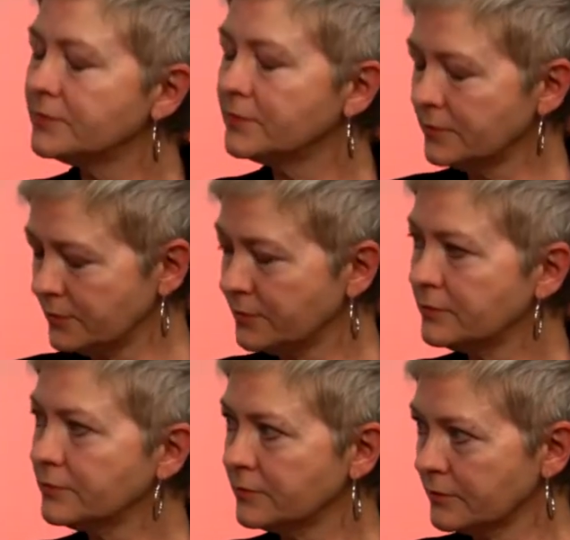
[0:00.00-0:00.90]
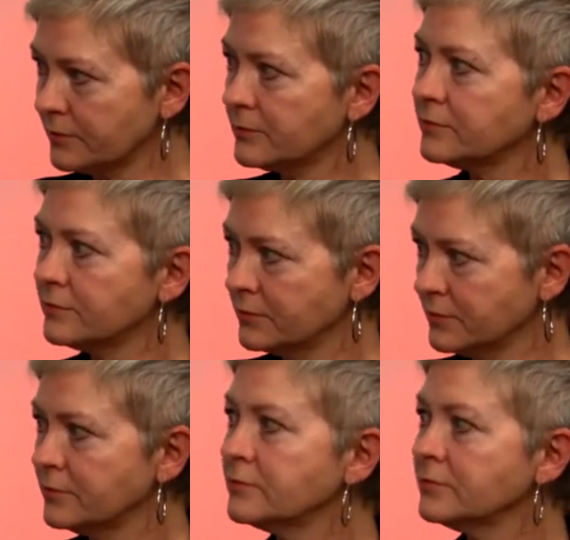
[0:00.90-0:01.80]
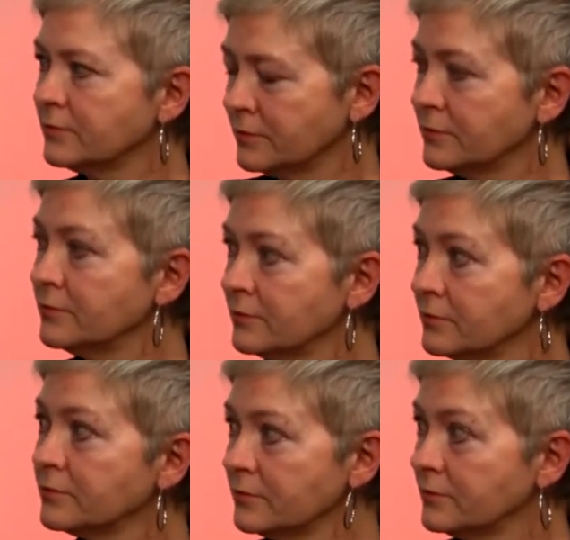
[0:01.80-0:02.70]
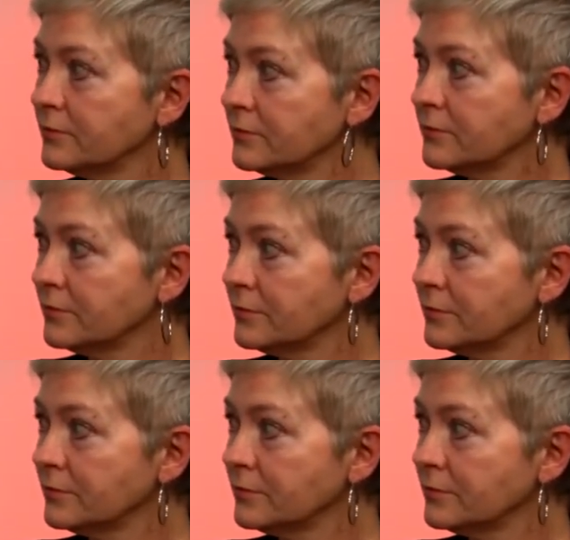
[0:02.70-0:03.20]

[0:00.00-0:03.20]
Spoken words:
(not speaking)